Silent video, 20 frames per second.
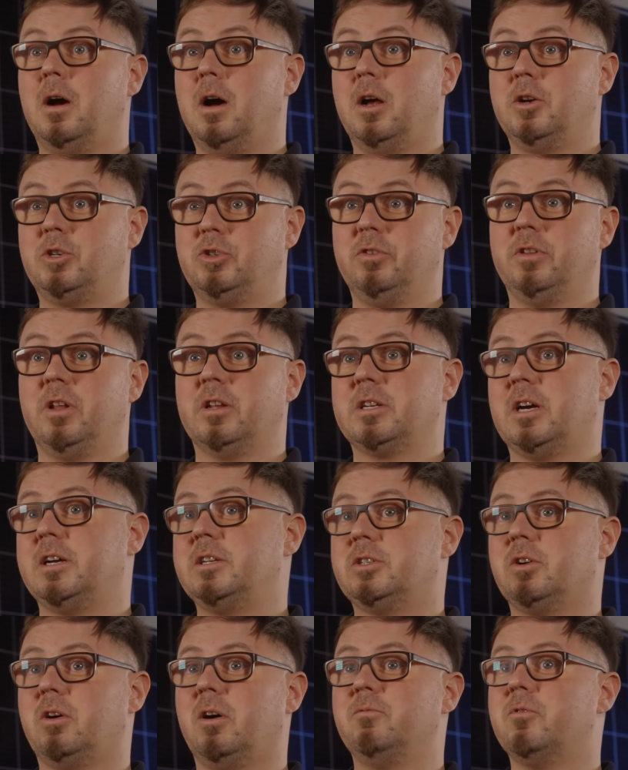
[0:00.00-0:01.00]
during the
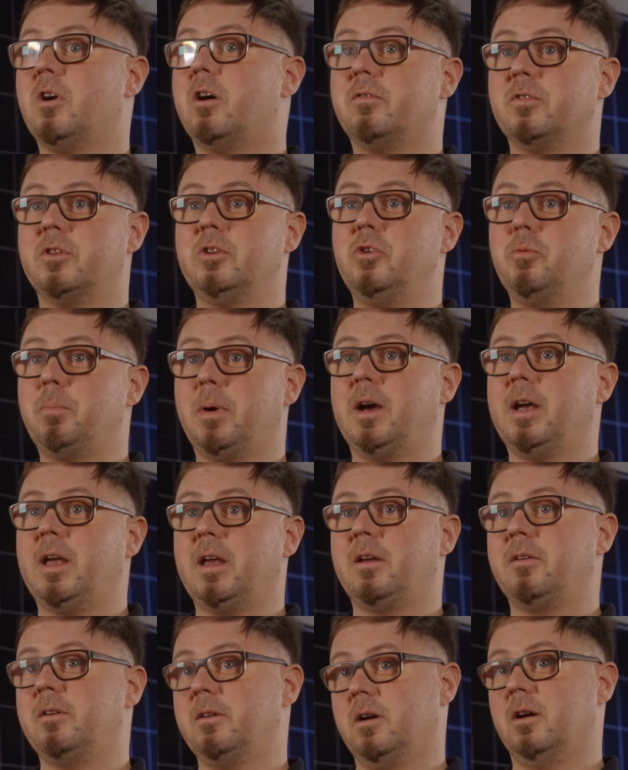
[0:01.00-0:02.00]
daytime, rather than you
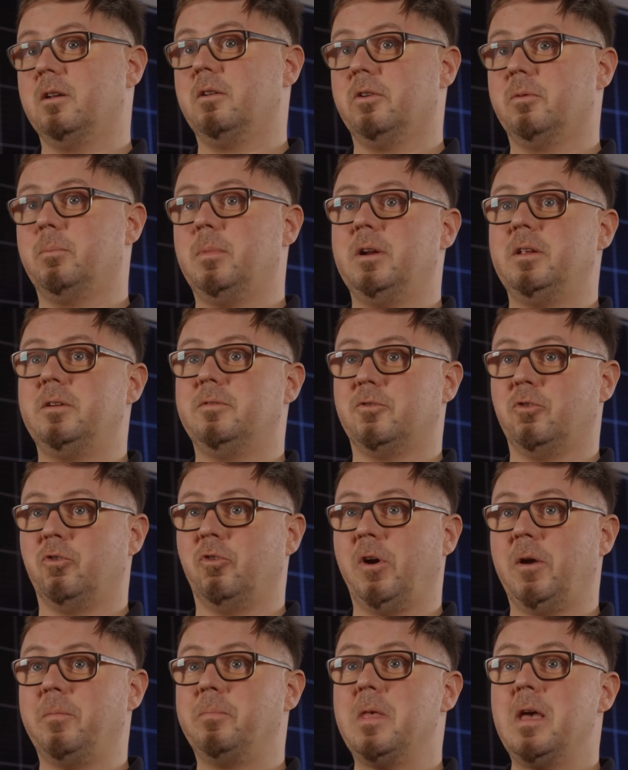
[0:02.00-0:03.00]
paying a lot of money
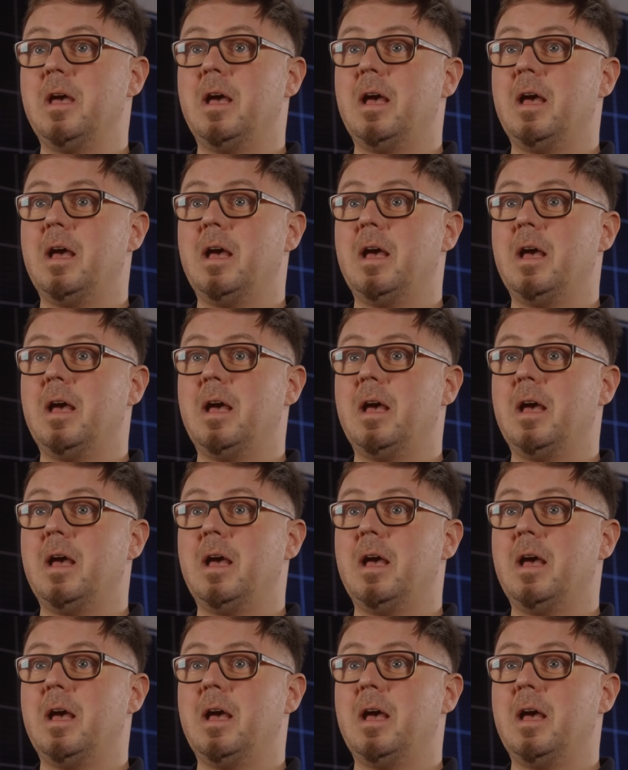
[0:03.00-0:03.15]
for it.